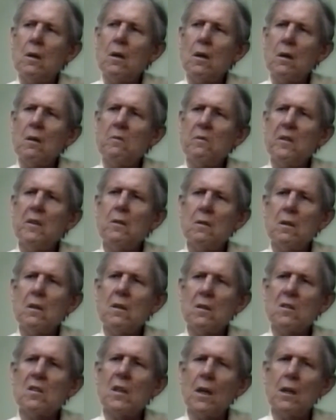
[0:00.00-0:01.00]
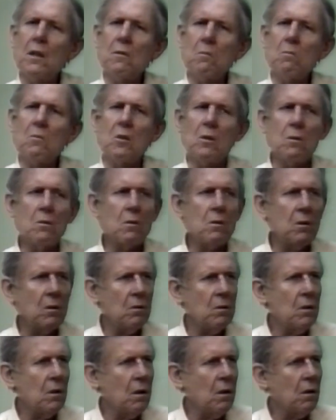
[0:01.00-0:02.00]
and feel the excitement
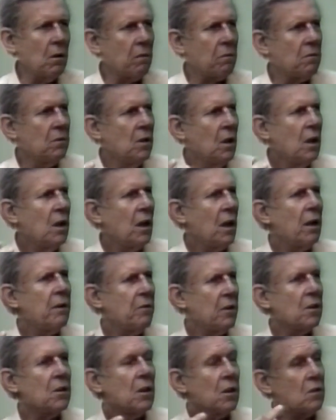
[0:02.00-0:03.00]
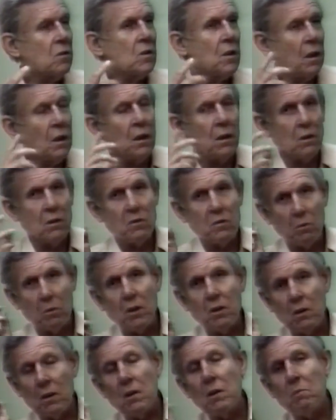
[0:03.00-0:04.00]
of having this. And it's
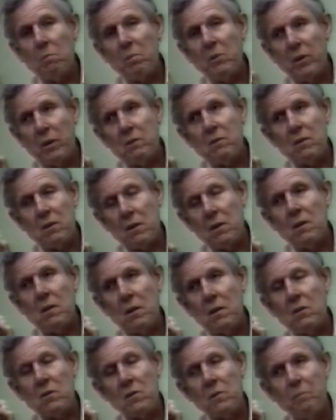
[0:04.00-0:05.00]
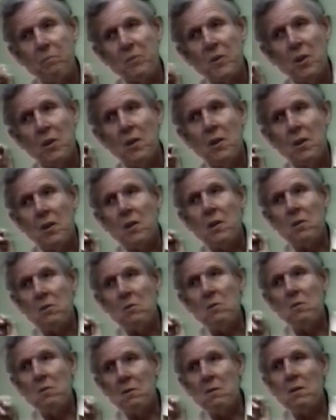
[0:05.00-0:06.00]
one of the important things
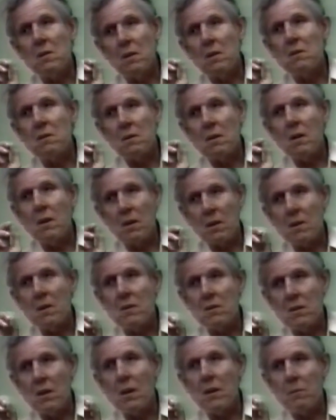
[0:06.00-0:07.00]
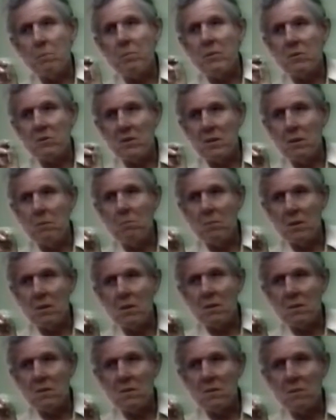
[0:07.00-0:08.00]
in Jungian archetypal
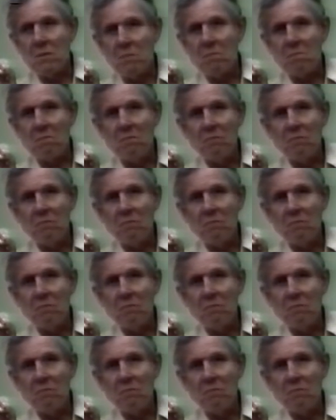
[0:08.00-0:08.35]
symbolism.